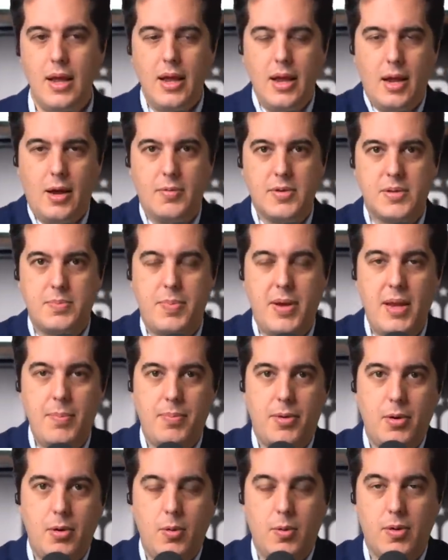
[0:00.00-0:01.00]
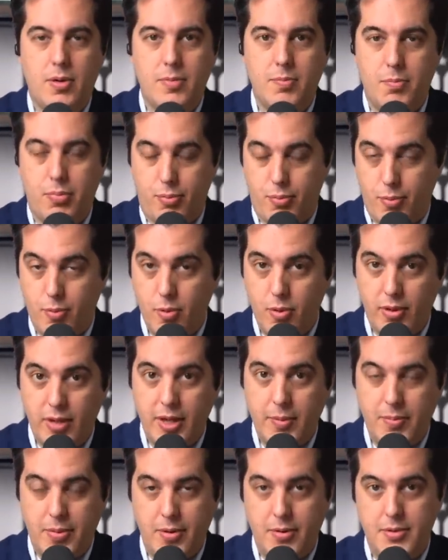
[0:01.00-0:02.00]
It was people who were
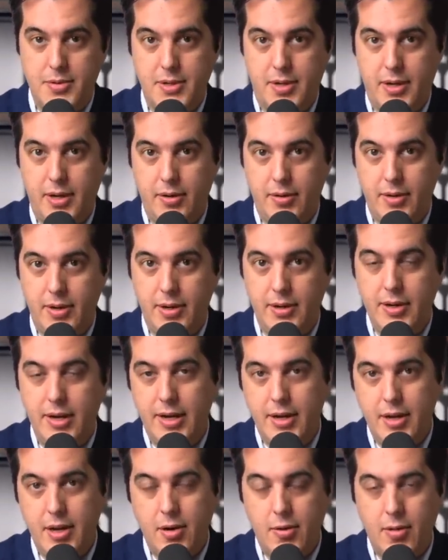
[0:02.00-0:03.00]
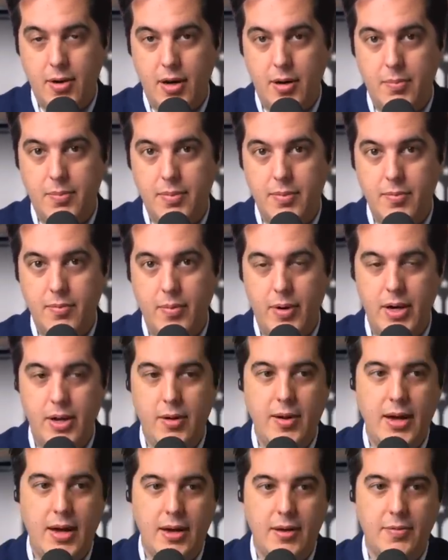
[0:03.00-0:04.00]
brutally persecuted in Europe when
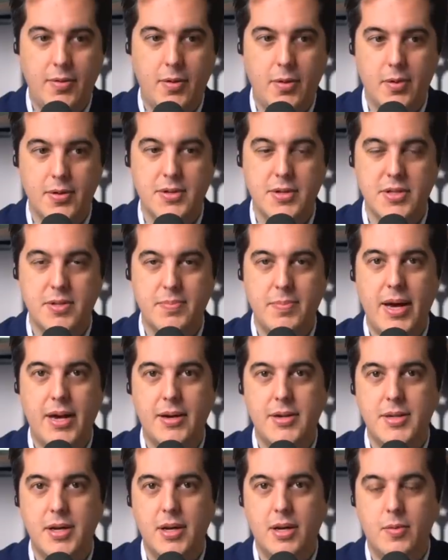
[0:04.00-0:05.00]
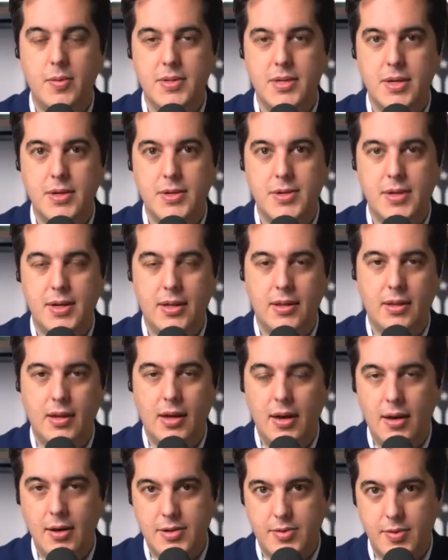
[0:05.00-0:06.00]
you had, of course, the Spanish Inquisition and
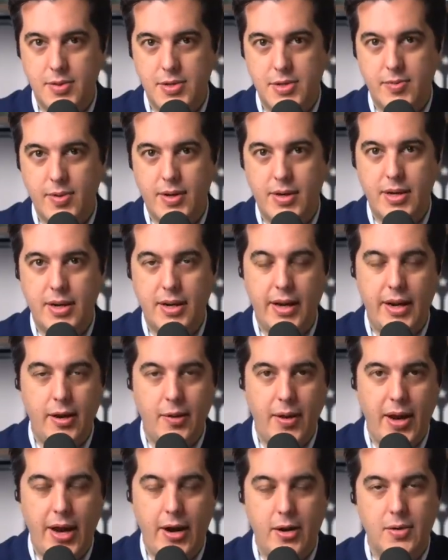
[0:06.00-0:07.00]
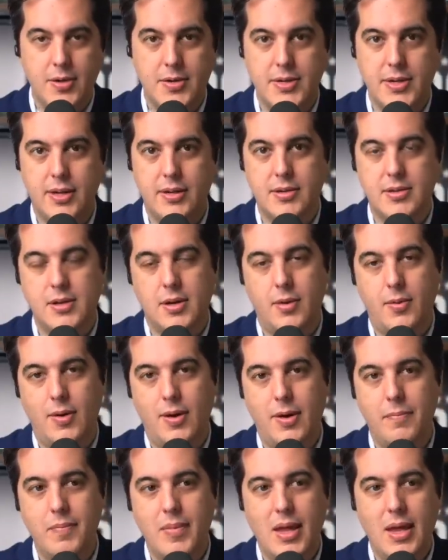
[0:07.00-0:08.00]
laws restricting, you know, heresy and so
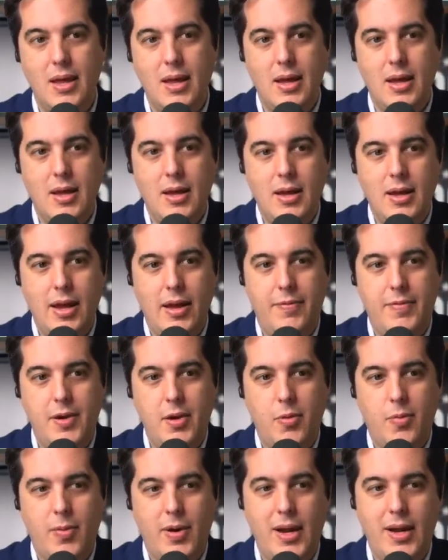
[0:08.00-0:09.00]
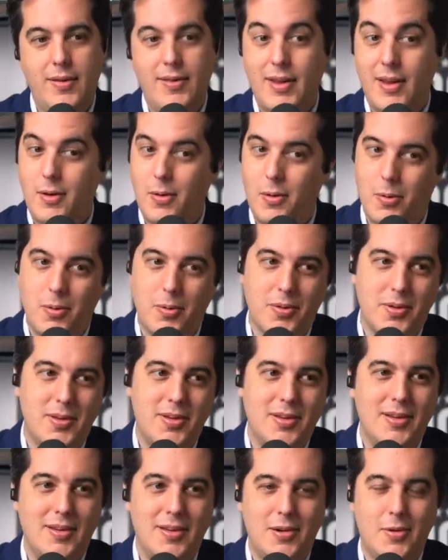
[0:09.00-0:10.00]
on. If you read the
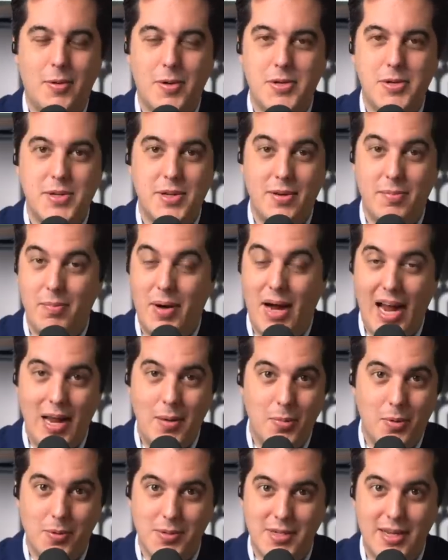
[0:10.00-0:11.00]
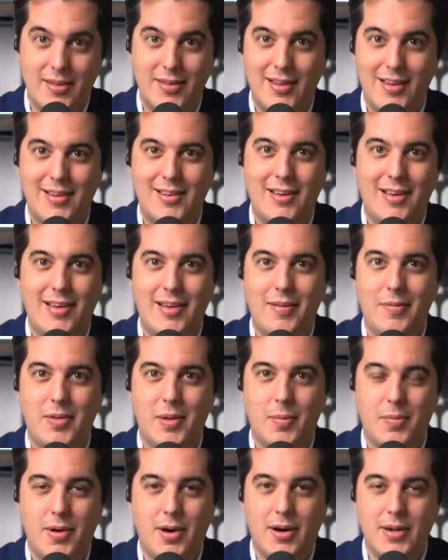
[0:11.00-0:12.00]
old Christian Bibles at that time,
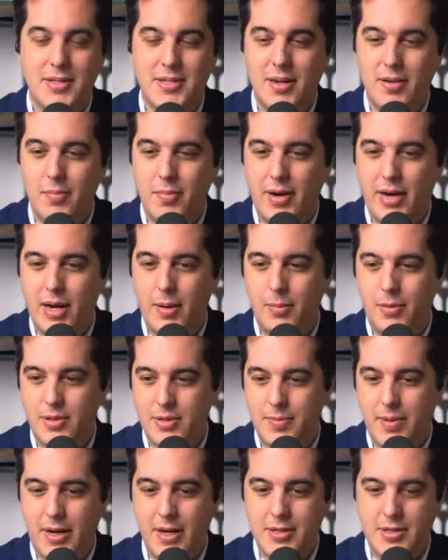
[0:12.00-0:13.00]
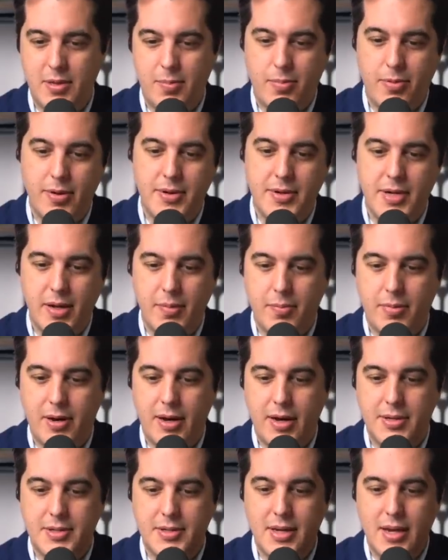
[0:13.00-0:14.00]
the Protestant Bibles, because the printing
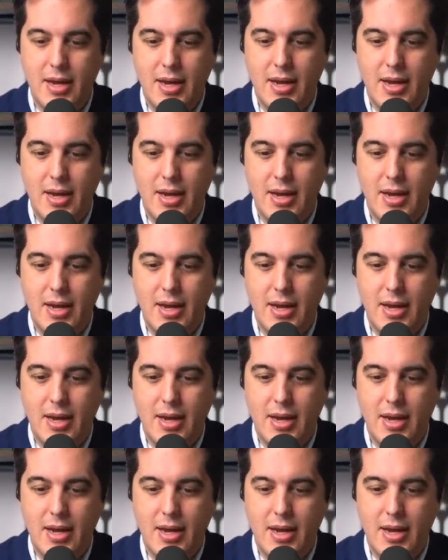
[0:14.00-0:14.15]
press